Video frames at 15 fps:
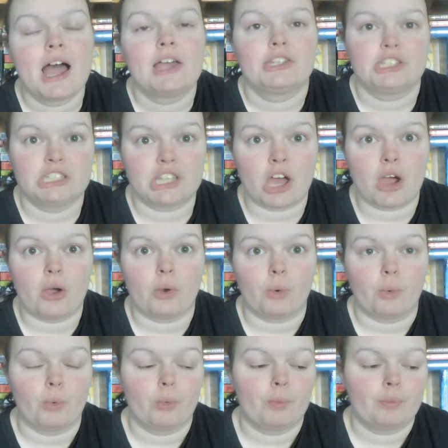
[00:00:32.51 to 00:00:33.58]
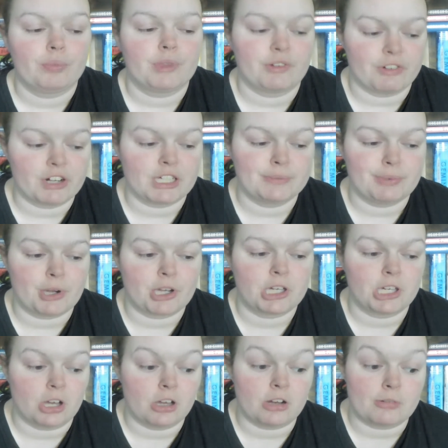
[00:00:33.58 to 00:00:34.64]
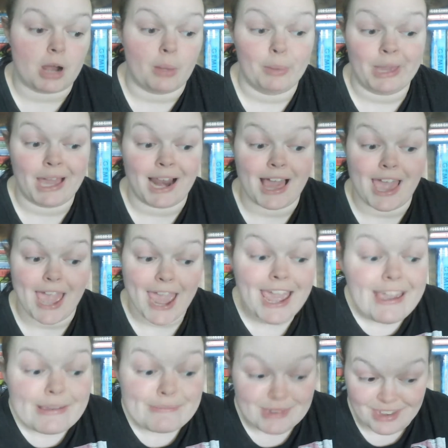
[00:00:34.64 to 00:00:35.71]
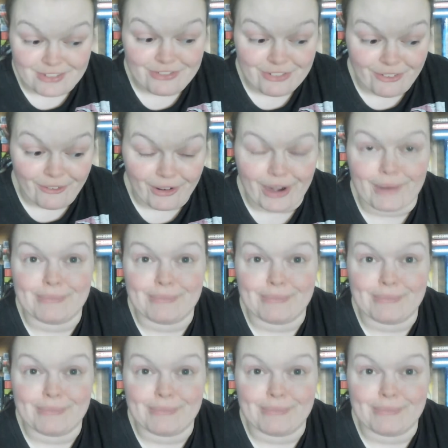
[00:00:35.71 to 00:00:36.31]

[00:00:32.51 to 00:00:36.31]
So, the first book y'all are probably going to hate me for